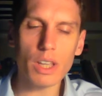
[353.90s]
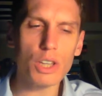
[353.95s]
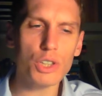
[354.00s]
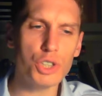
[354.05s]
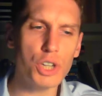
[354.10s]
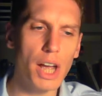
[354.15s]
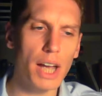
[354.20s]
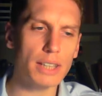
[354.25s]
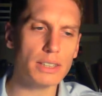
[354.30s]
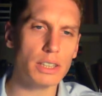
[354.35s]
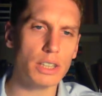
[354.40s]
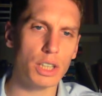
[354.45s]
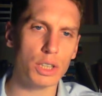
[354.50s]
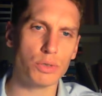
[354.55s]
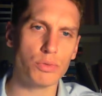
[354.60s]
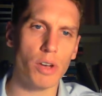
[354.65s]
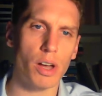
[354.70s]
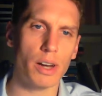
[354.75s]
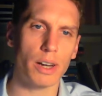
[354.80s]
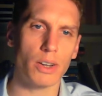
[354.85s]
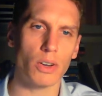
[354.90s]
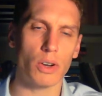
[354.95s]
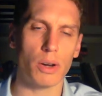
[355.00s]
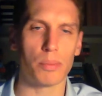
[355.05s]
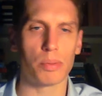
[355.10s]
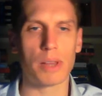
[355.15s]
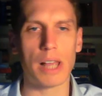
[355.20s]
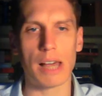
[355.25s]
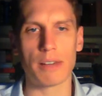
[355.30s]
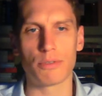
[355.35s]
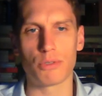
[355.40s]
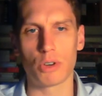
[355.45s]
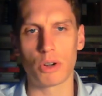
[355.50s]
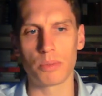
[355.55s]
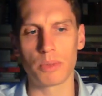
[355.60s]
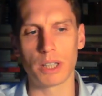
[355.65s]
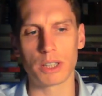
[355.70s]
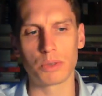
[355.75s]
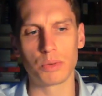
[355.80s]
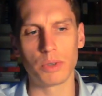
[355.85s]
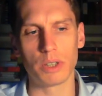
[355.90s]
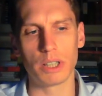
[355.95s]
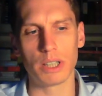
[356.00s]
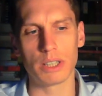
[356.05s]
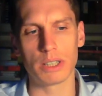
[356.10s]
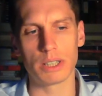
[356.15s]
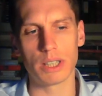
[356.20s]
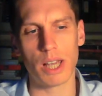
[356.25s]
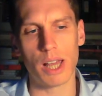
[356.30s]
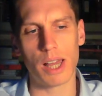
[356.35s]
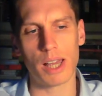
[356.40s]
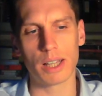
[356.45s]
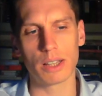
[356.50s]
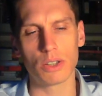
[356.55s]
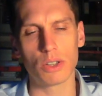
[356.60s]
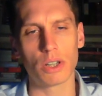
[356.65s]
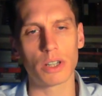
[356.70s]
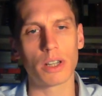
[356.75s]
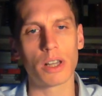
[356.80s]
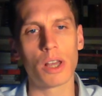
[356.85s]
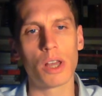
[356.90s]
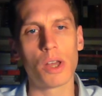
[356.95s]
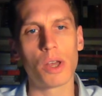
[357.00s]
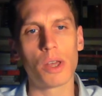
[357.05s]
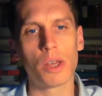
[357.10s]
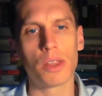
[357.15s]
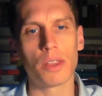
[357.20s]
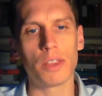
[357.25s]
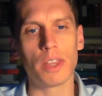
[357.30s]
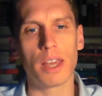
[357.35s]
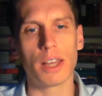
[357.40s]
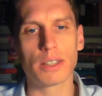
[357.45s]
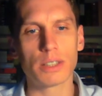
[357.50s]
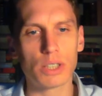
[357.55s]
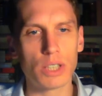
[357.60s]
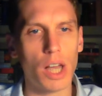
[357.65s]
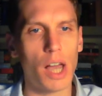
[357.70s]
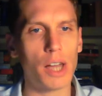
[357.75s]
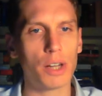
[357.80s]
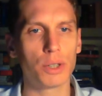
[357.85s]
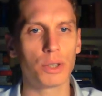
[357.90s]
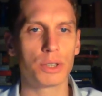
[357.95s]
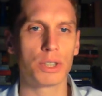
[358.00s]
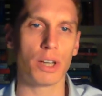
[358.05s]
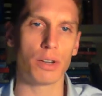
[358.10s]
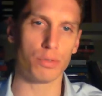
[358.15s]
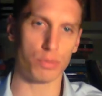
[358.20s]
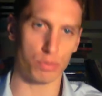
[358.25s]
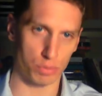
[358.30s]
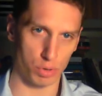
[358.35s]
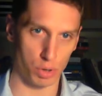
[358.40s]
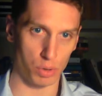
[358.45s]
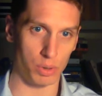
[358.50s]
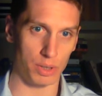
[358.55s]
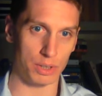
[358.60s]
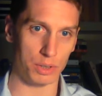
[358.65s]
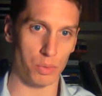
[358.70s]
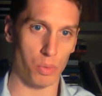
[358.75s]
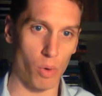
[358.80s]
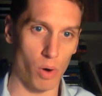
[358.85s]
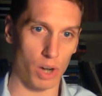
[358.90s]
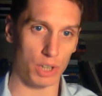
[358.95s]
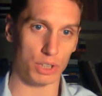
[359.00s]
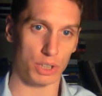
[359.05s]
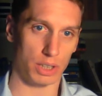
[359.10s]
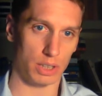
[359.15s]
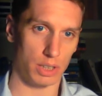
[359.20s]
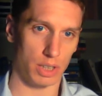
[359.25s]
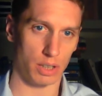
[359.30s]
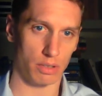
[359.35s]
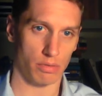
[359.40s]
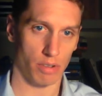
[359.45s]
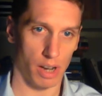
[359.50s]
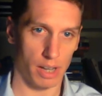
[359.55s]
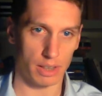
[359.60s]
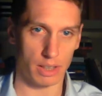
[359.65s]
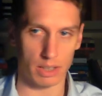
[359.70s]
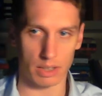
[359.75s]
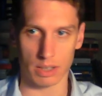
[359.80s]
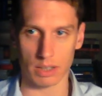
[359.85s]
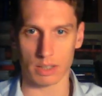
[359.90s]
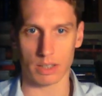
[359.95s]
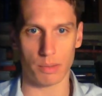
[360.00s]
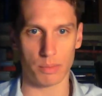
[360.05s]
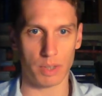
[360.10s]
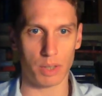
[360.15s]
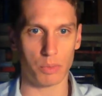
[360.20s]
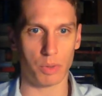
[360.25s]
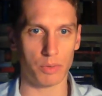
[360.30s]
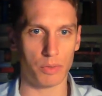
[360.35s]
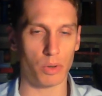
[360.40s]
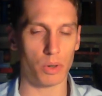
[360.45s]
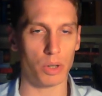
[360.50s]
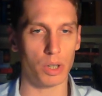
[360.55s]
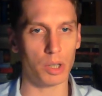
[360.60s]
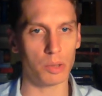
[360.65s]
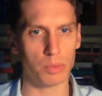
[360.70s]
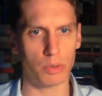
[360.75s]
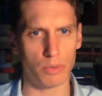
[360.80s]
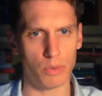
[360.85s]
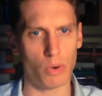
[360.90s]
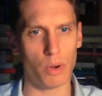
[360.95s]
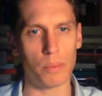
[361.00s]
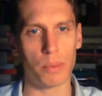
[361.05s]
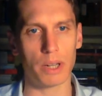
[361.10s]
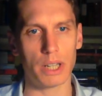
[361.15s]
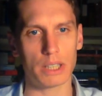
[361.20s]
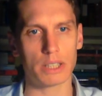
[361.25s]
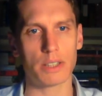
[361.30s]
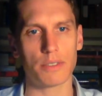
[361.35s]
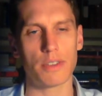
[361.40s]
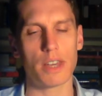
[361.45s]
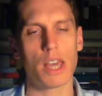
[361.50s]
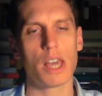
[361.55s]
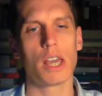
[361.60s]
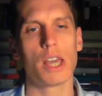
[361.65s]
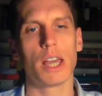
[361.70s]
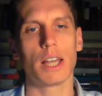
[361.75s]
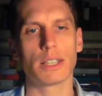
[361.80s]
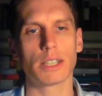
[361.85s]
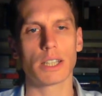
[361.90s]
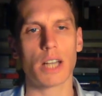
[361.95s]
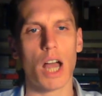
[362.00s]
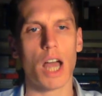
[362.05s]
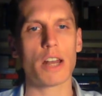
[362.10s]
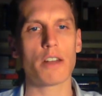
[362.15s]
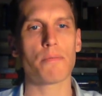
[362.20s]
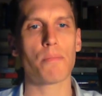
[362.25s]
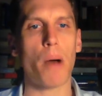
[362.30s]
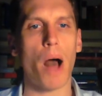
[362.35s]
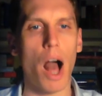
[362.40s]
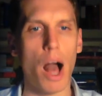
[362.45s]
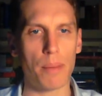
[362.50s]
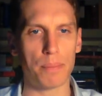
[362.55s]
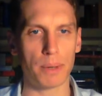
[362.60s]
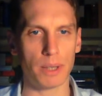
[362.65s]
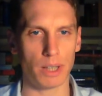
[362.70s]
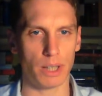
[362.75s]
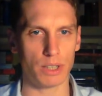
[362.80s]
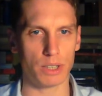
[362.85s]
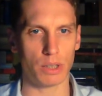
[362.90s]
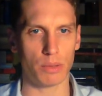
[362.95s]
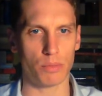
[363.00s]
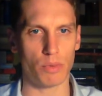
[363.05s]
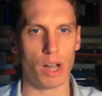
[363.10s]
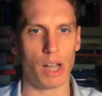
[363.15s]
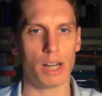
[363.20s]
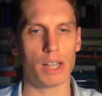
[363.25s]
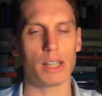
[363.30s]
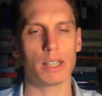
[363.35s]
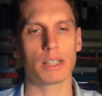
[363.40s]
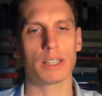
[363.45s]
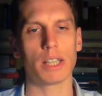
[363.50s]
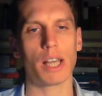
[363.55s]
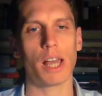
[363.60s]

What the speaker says: Jackson is running on a platform that's really saying, look, the insiders have ruined Washington, right? This is something we've all heard before, but it's a kind of populism, right? He's